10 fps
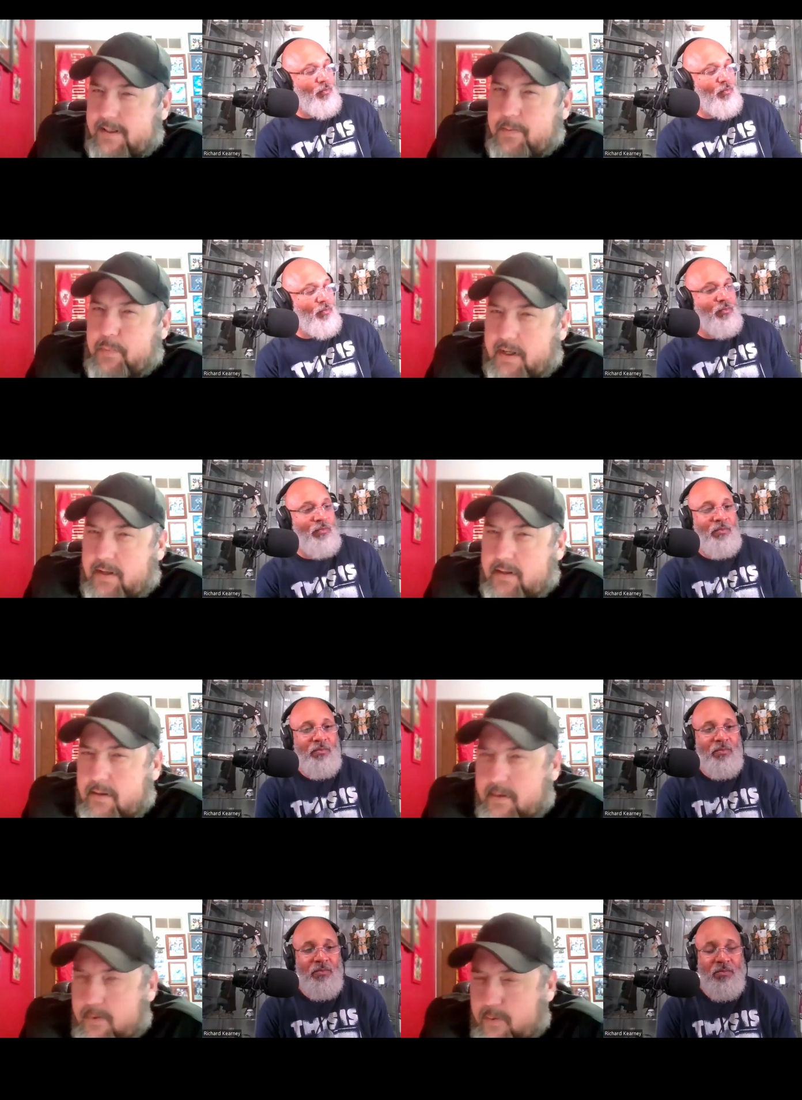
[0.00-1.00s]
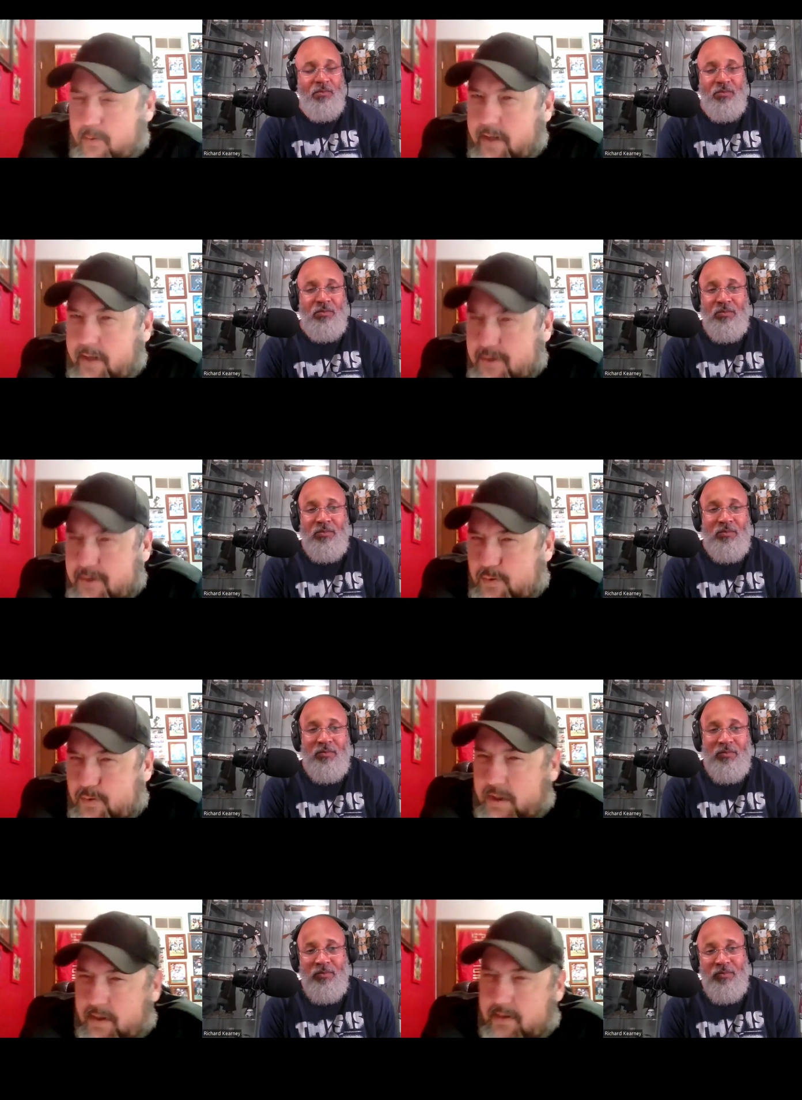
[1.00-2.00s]
Speaker 1: to pick the Raiders as
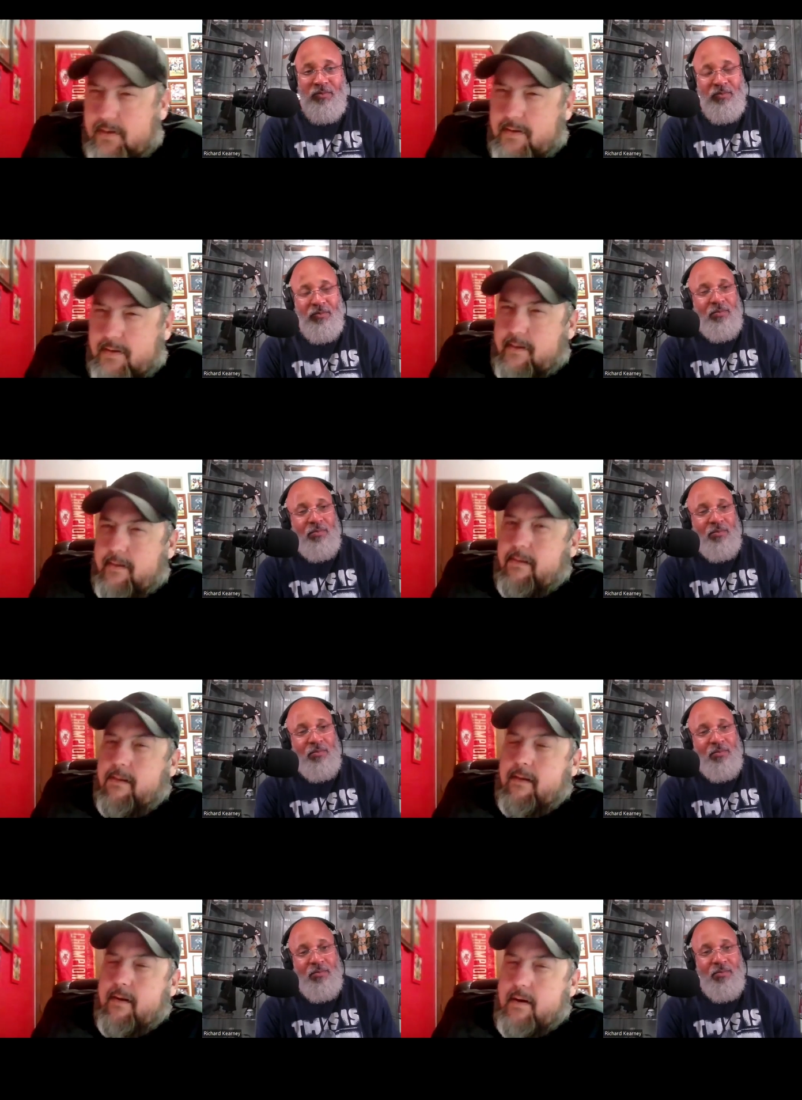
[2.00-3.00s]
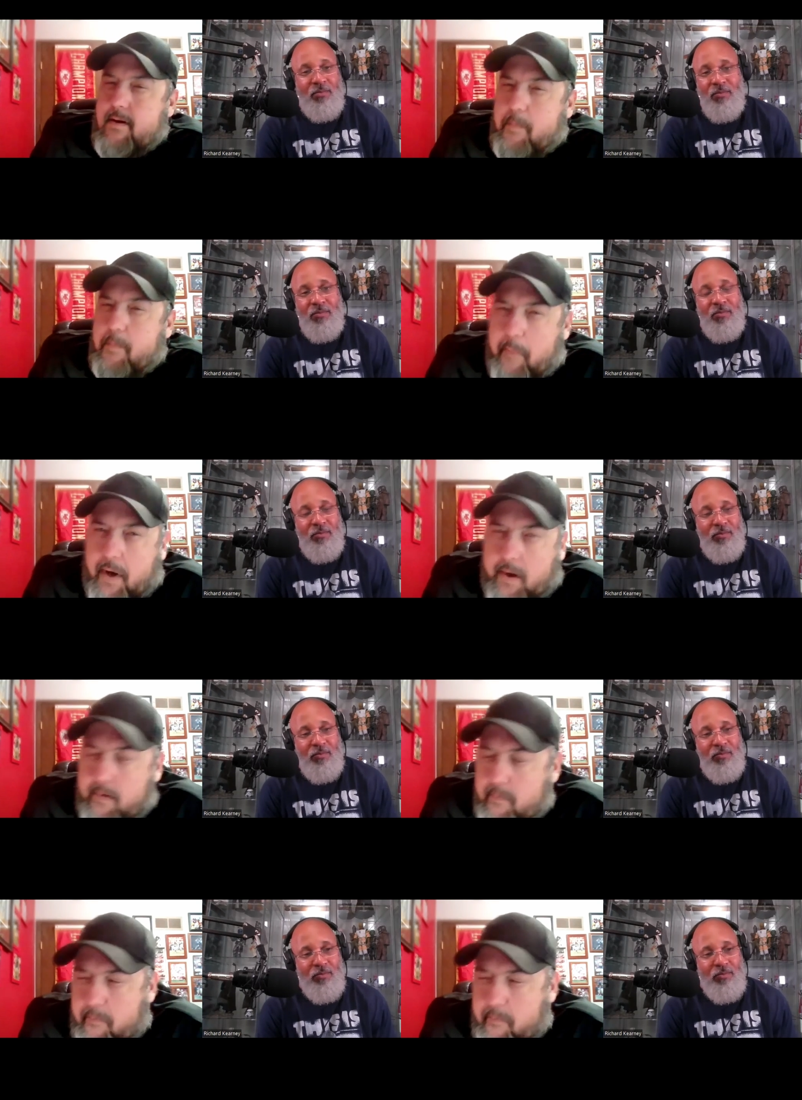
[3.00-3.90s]
well. But